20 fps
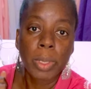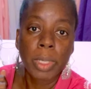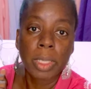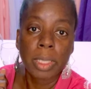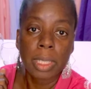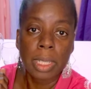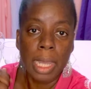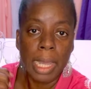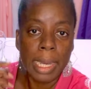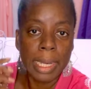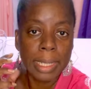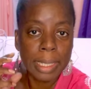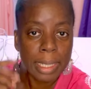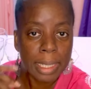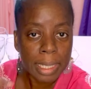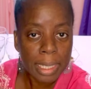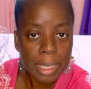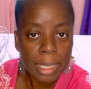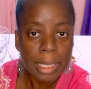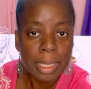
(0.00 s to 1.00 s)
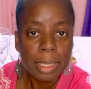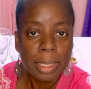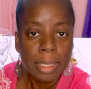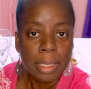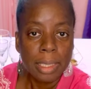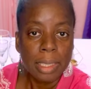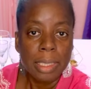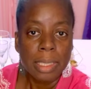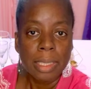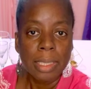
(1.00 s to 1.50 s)
it, and
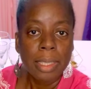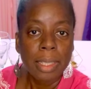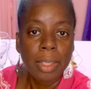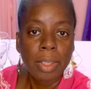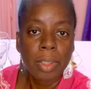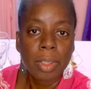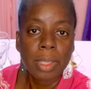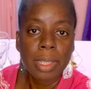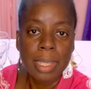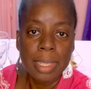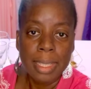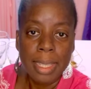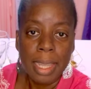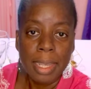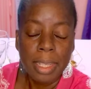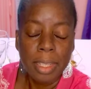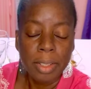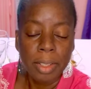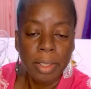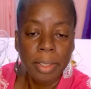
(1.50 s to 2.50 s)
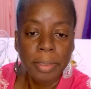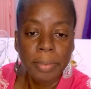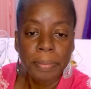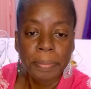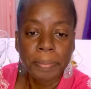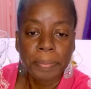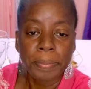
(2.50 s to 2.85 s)
you know, let's get it done.